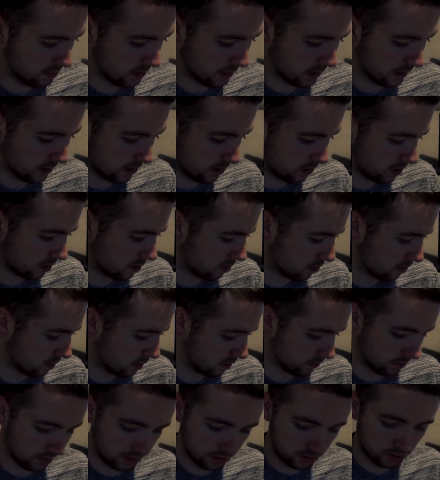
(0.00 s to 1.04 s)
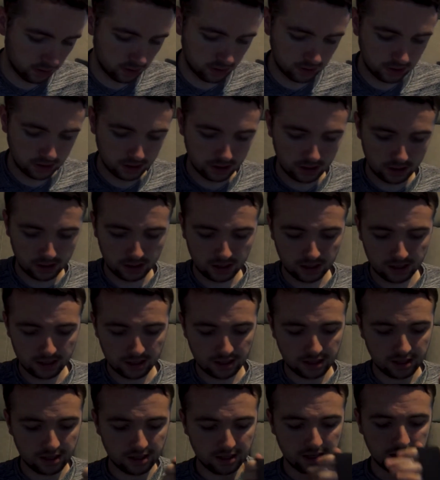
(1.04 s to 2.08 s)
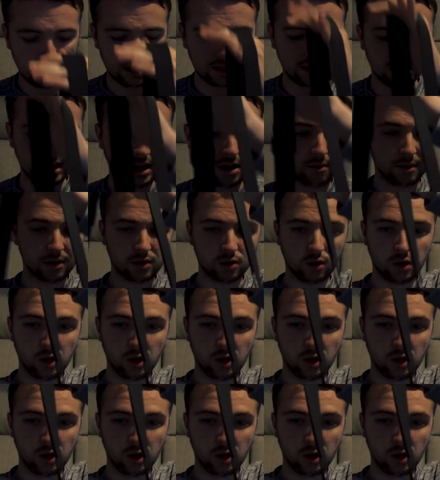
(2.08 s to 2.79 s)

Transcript: You know, there we go. There we go,